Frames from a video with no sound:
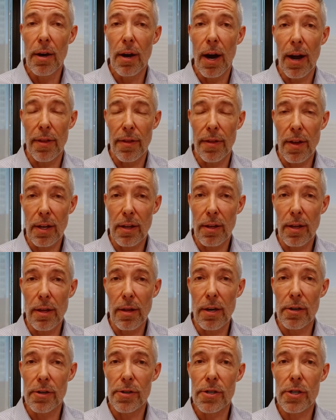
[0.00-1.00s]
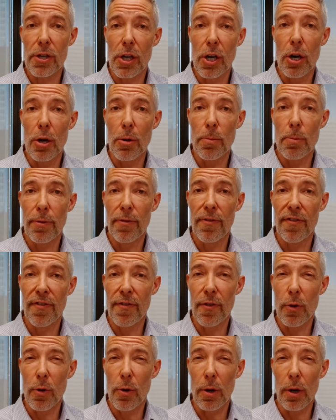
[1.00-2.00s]
I think that there's scope
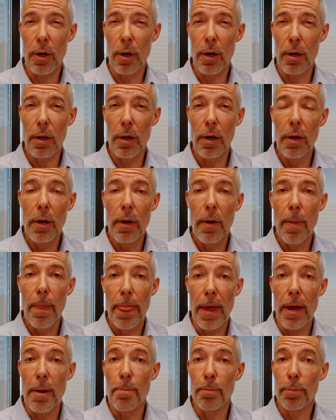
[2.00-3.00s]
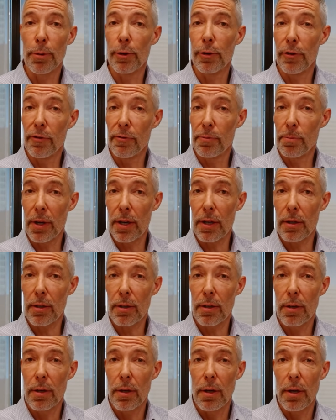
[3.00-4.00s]
for
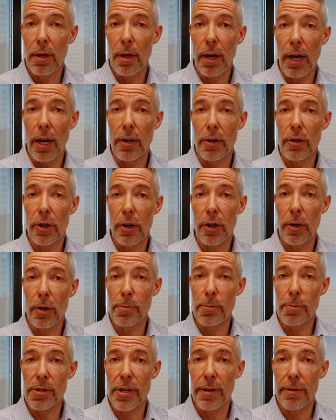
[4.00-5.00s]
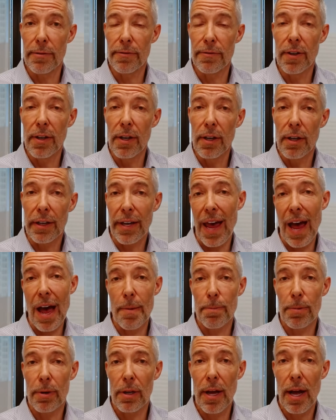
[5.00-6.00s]
improvement in terms of
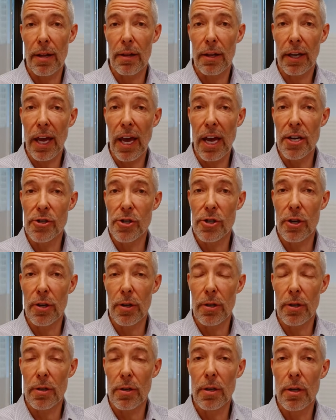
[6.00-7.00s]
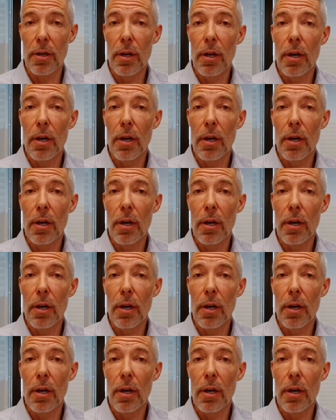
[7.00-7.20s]
capital allocation,